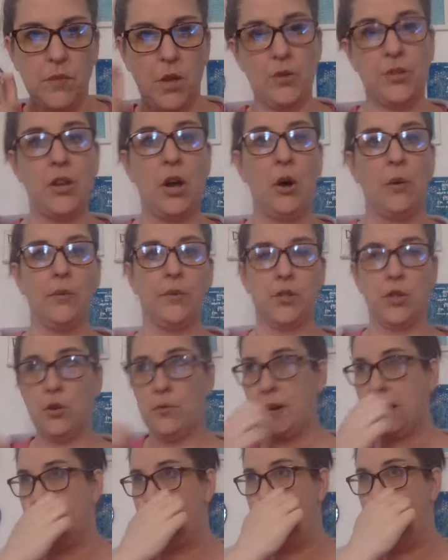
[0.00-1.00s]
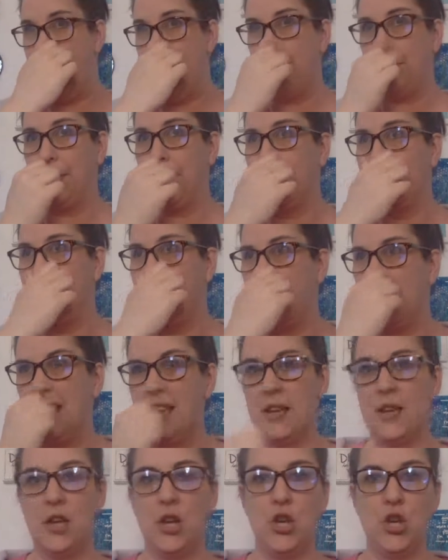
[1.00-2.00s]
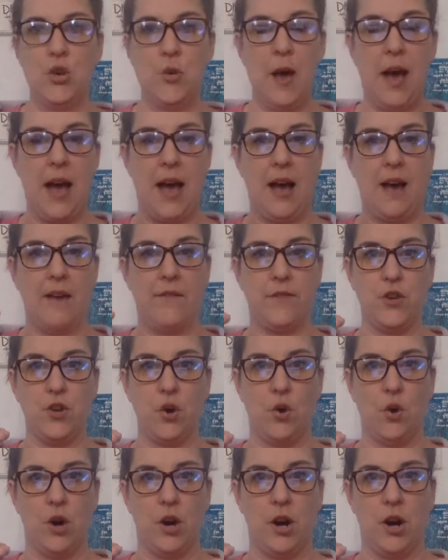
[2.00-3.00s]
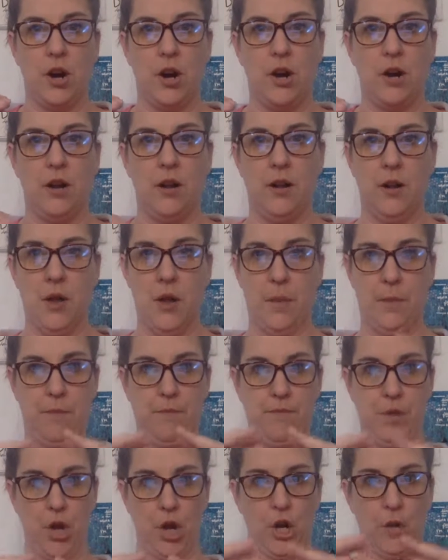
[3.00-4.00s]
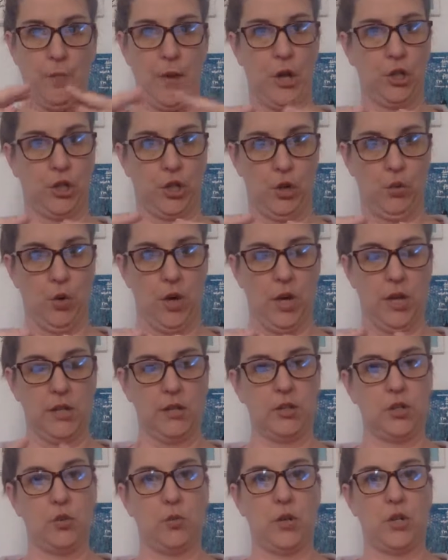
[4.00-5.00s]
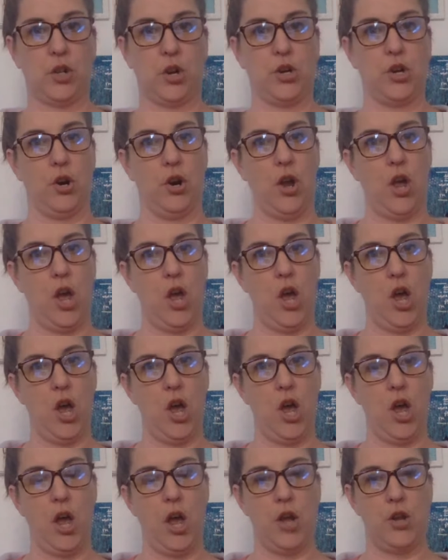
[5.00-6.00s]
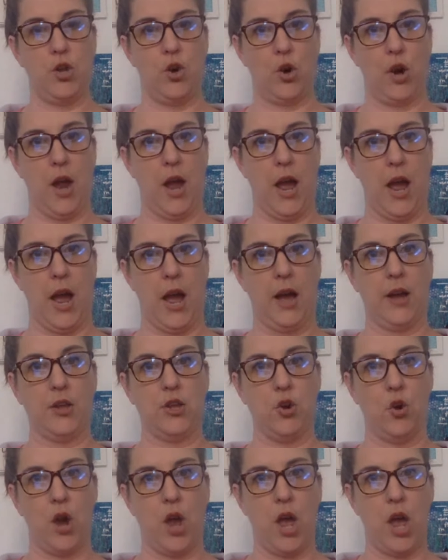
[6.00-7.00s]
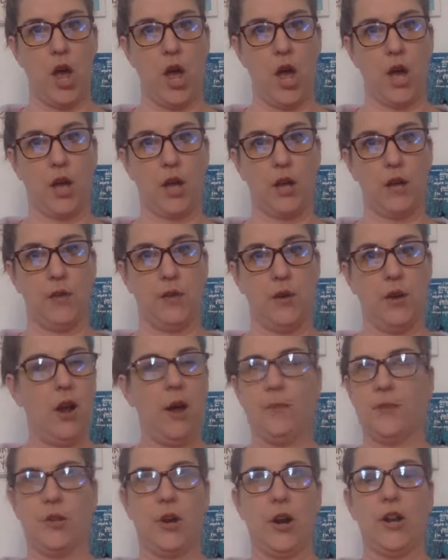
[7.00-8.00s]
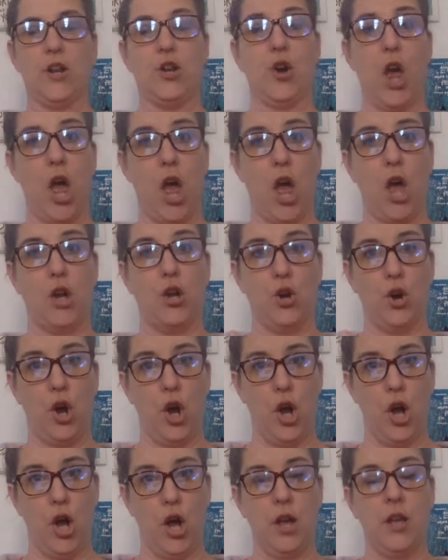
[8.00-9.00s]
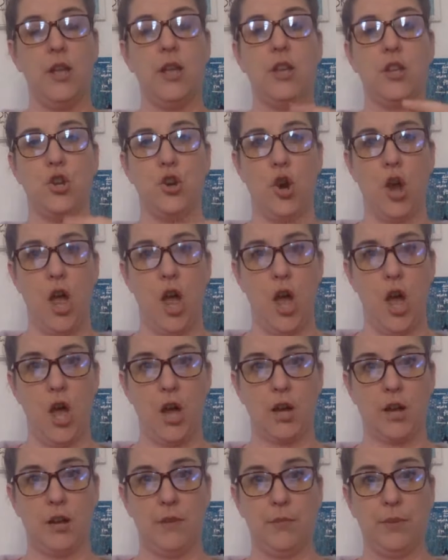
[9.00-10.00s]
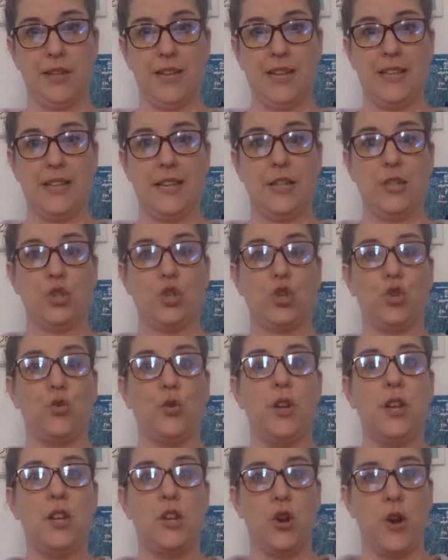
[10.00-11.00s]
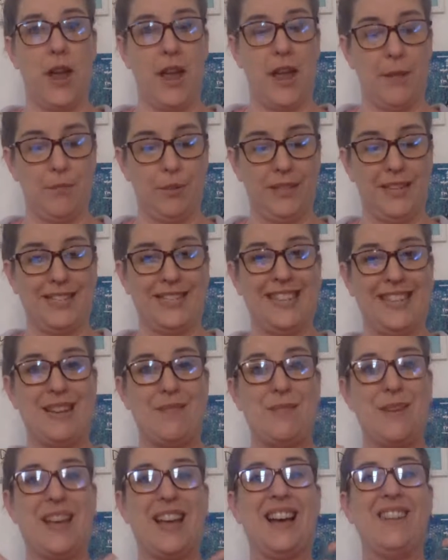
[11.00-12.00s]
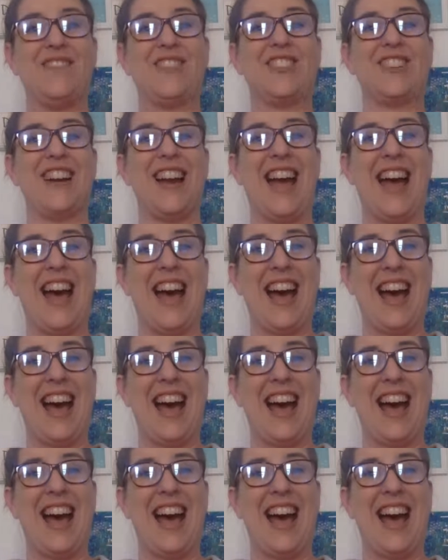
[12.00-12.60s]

So to recap, you have your big belty ones, which are your and your Your can, I'm sorry, your and your Your can blend into, your blends in and becomes your